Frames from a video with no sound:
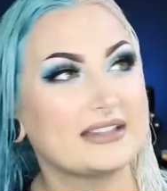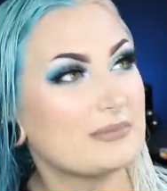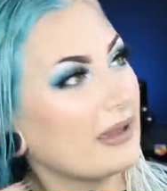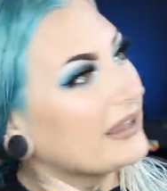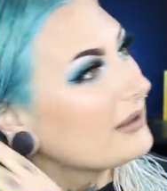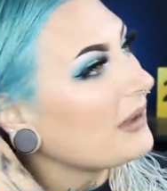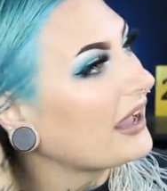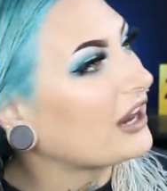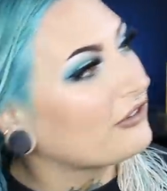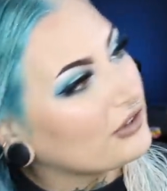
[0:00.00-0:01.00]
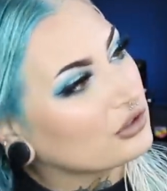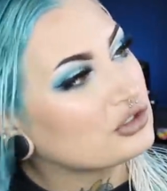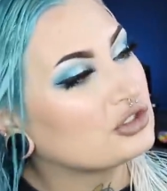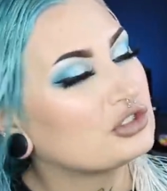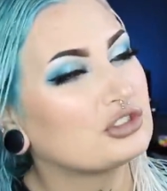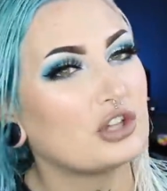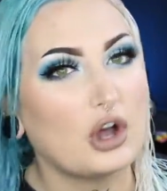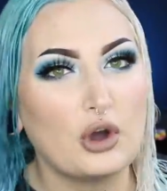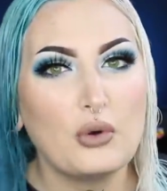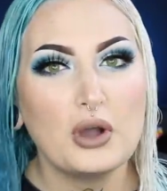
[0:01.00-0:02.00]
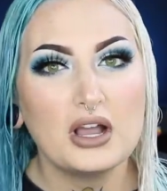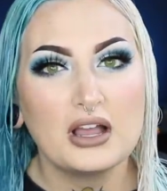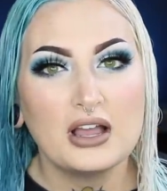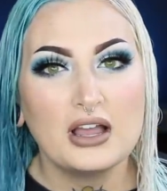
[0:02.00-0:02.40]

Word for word: It's making my hair feel so